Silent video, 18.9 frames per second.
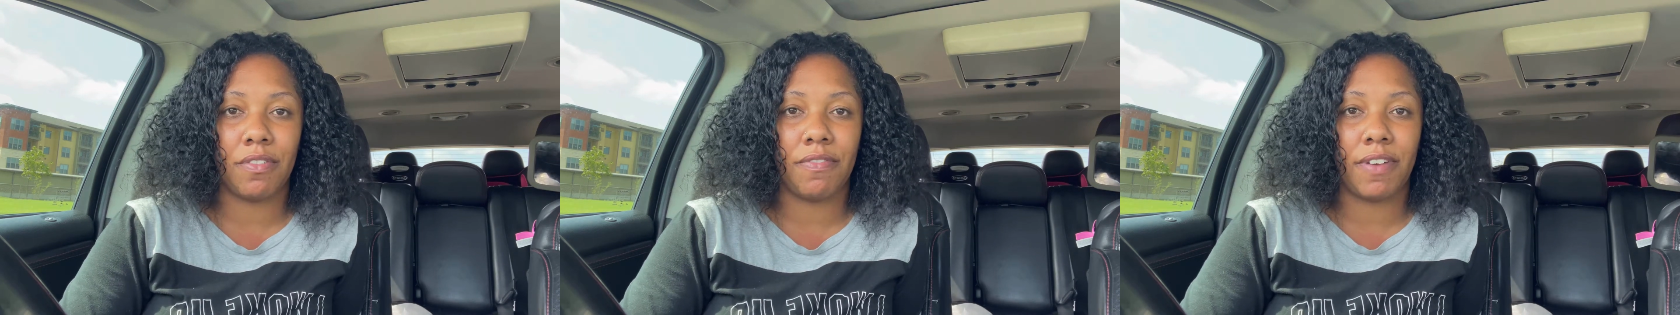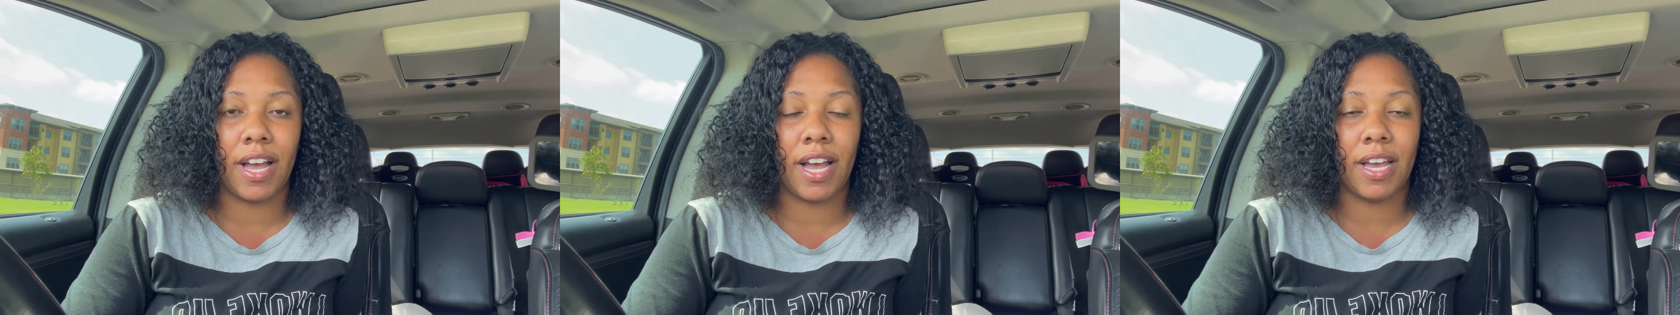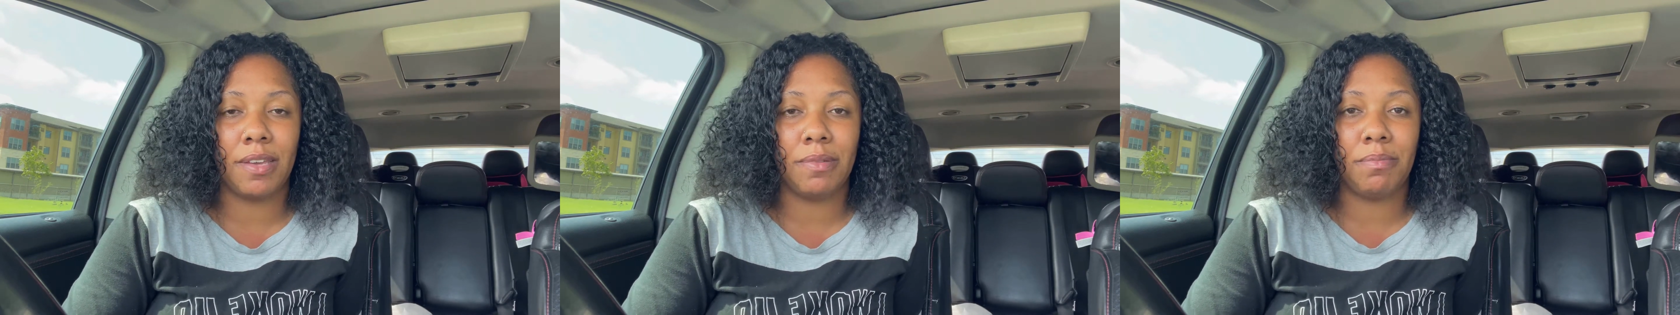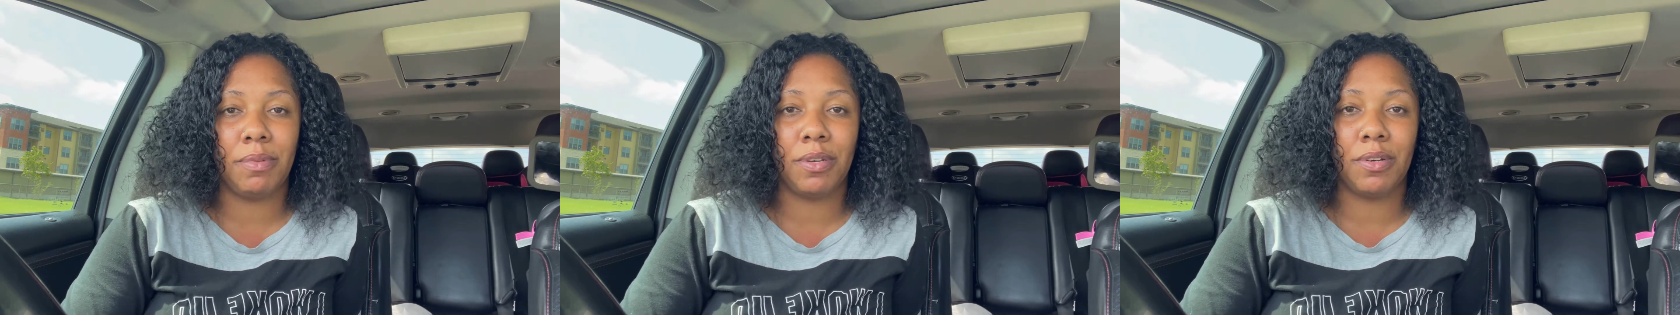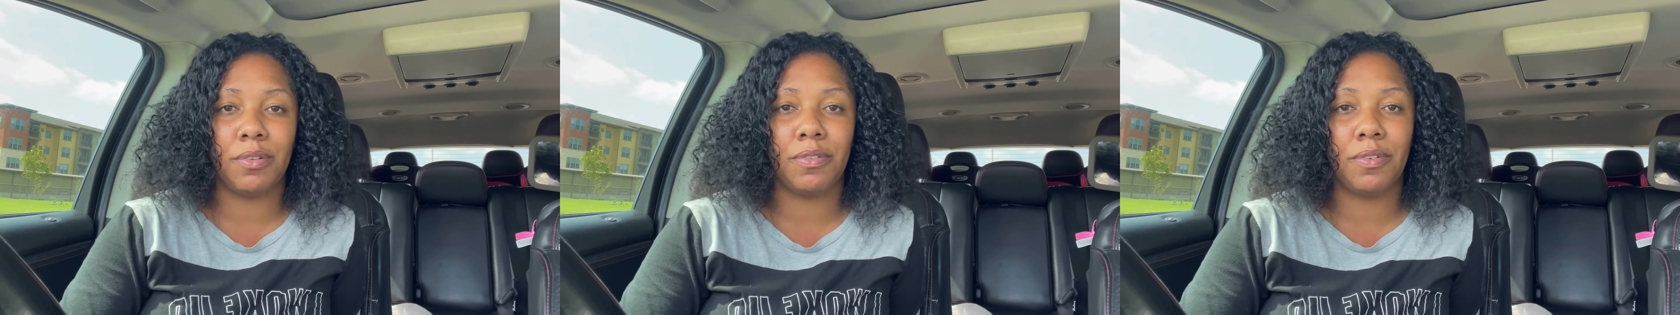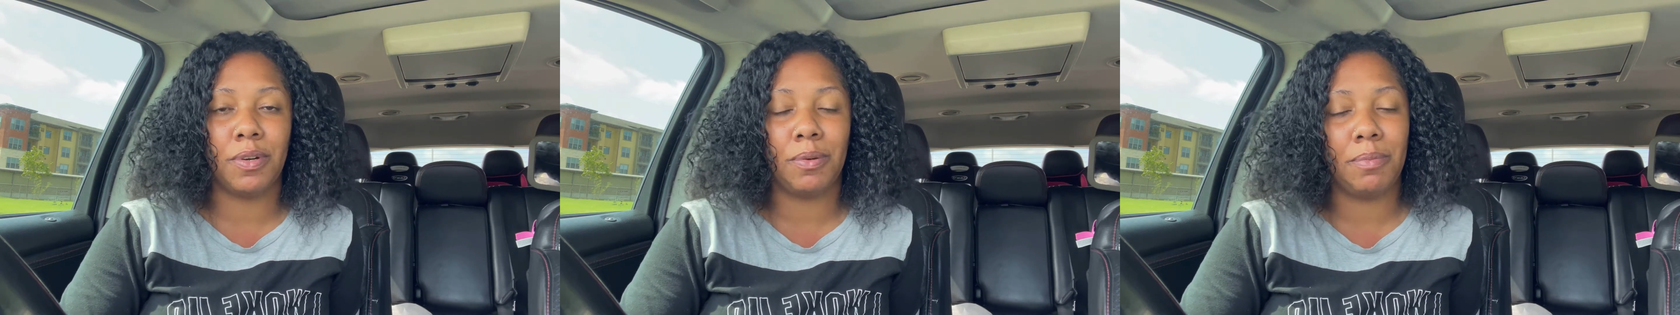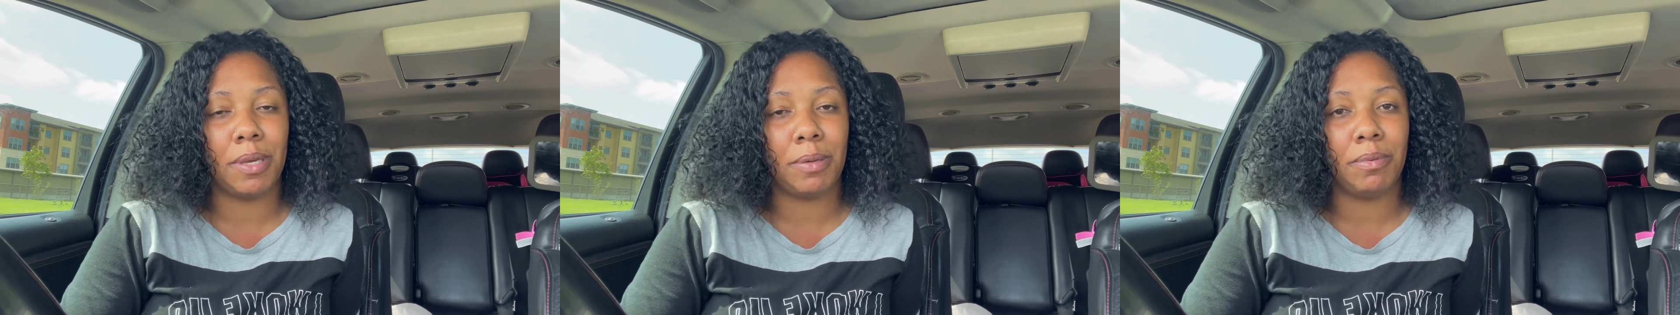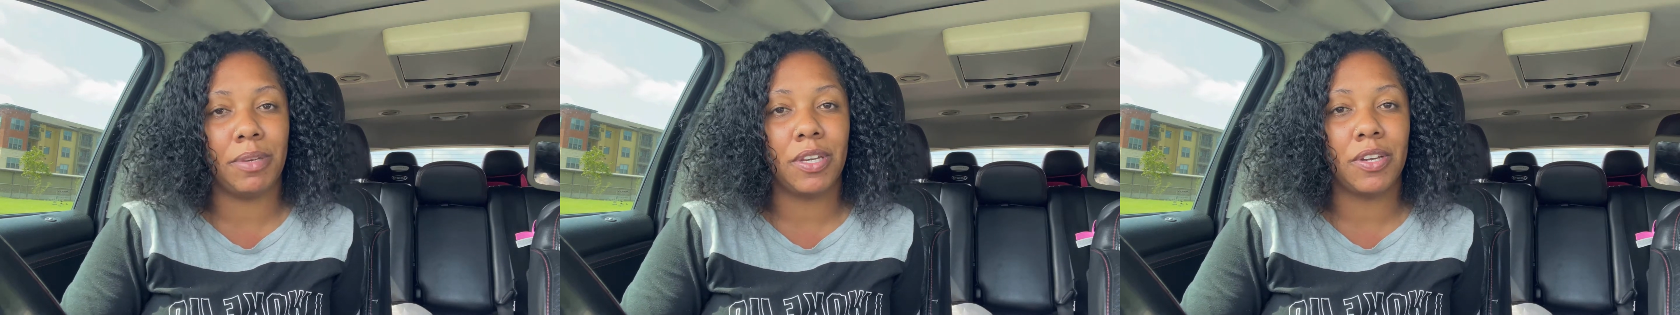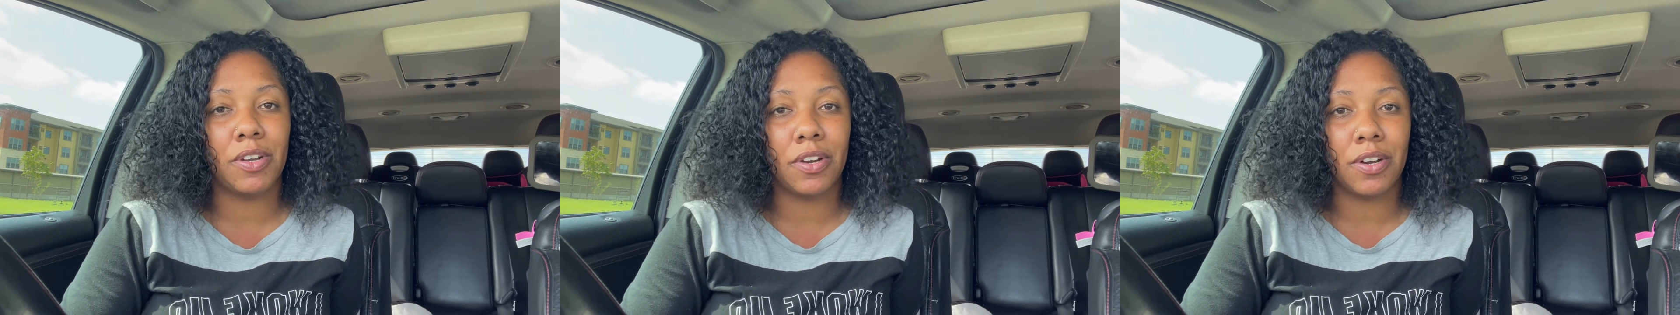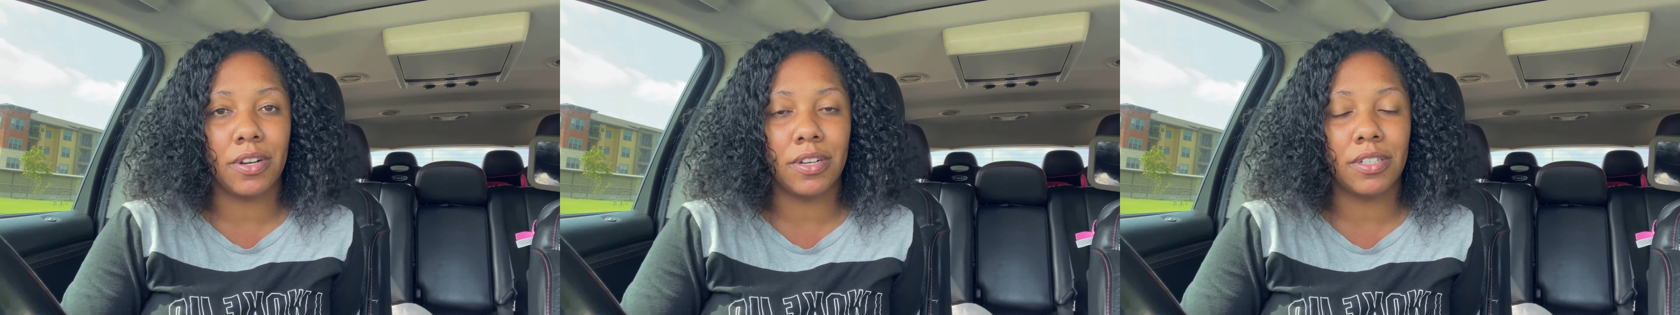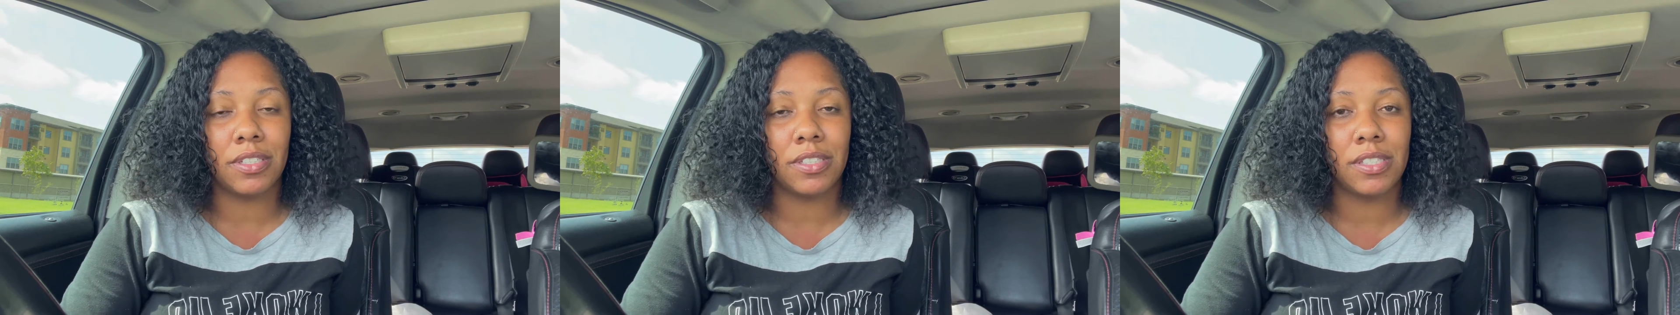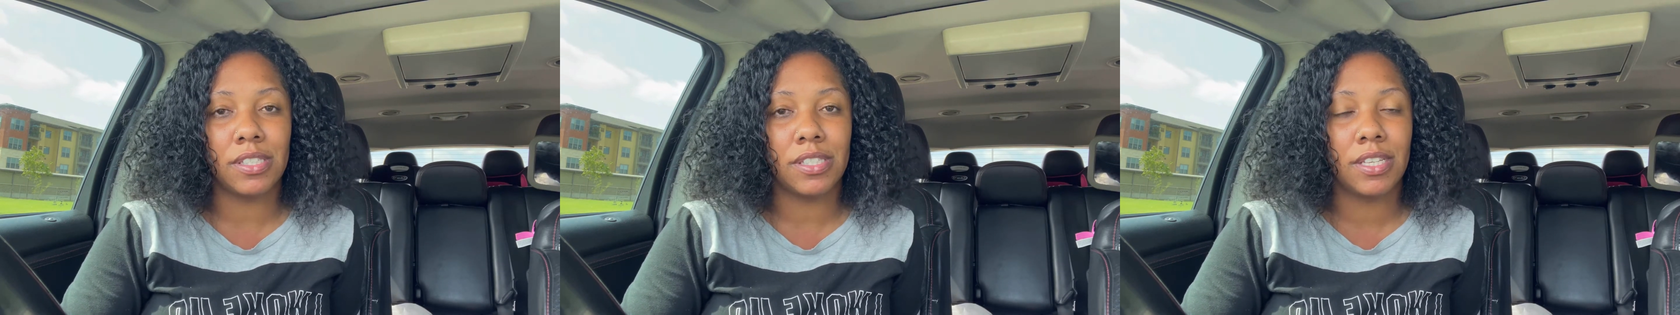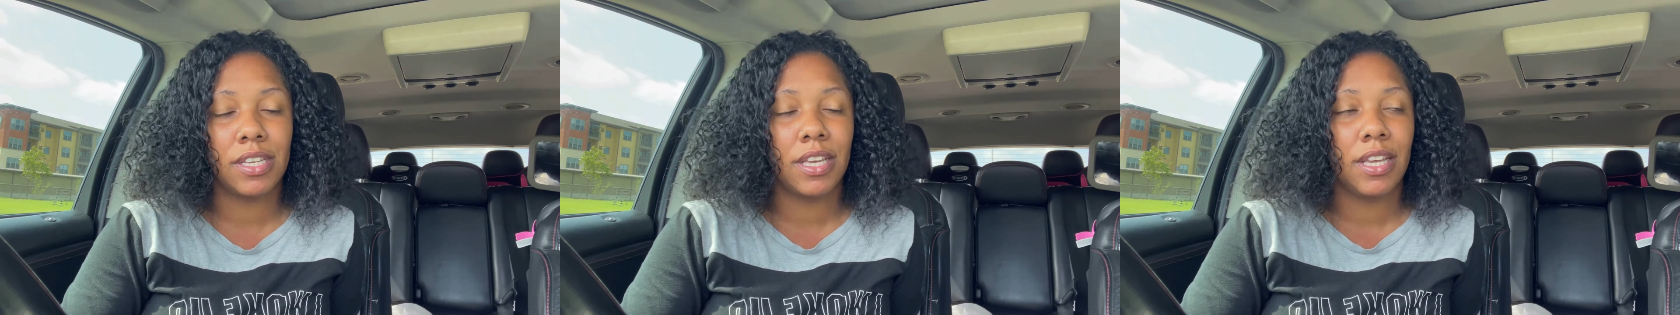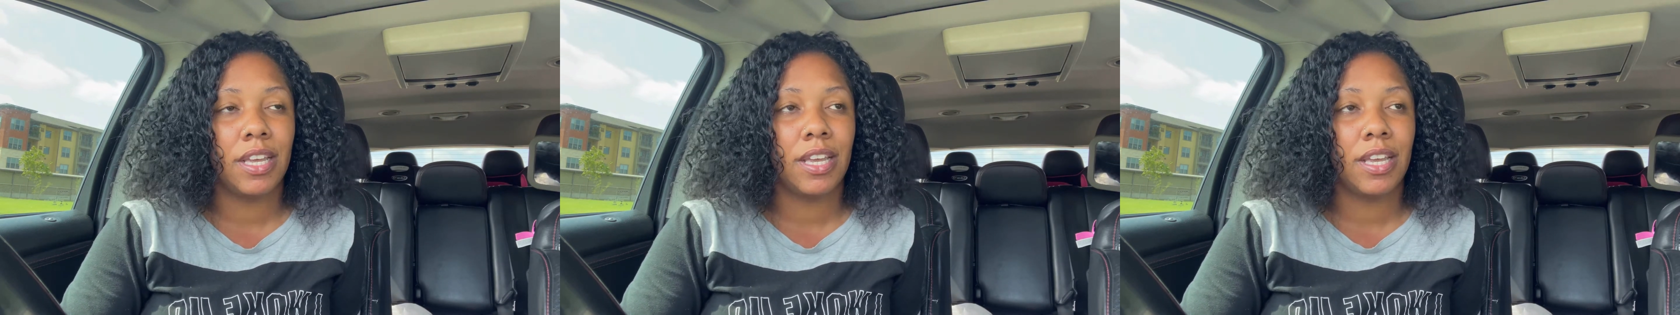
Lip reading: 5 beautiful baby girls.